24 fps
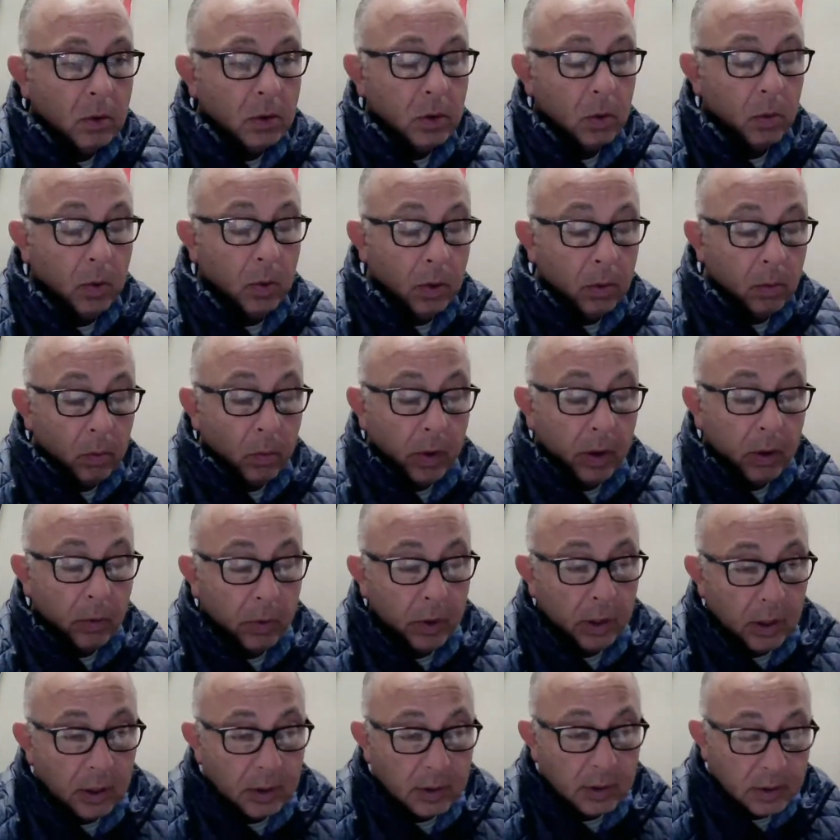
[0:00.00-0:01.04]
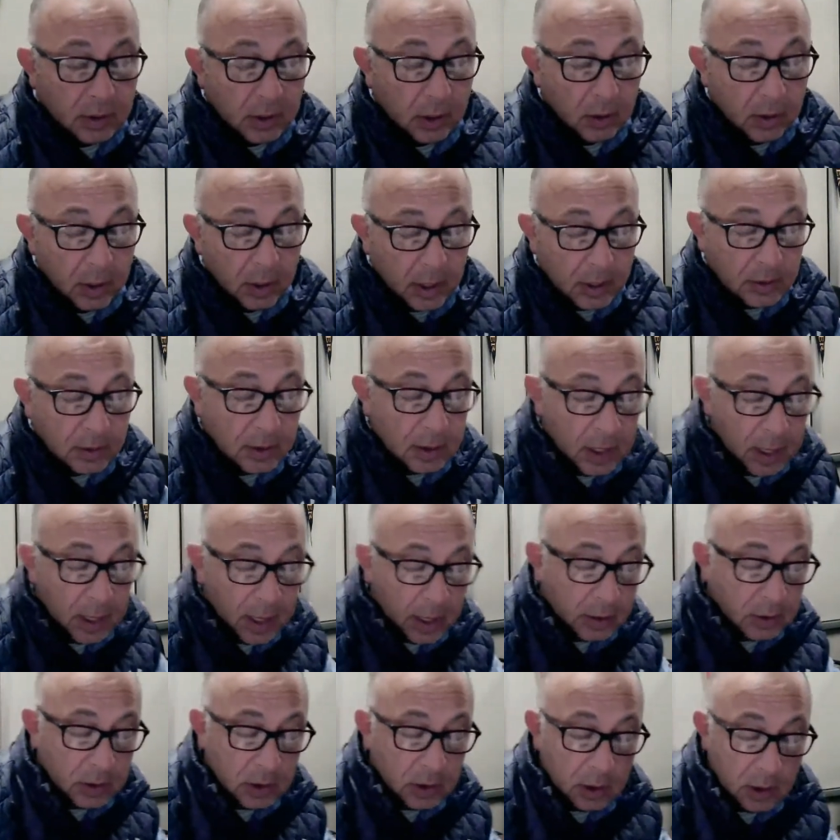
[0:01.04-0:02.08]
when are we going to see you guys in
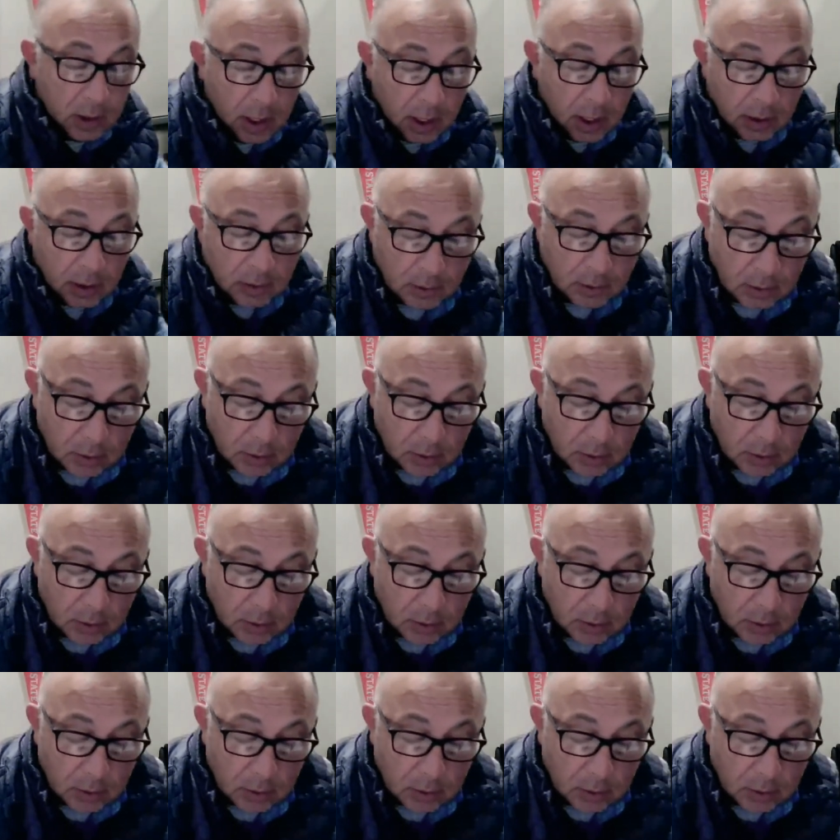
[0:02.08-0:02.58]
action next?